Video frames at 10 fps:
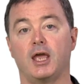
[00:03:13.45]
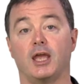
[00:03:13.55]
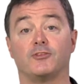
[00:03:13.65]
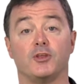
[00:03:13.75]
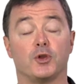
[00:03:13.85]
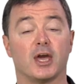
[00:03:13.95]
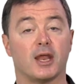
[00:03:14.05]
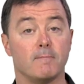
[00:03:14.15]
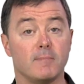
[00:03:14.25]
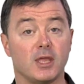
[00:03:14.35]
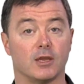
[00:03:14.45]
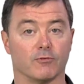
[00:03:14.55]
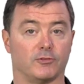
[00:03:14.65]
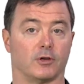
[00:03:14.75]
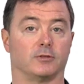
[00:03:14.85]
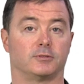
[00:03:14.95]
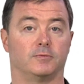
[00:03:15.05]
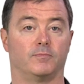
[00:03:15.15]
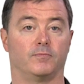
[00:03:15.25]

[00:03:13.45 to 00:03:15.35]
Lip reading: is that you get immediate results.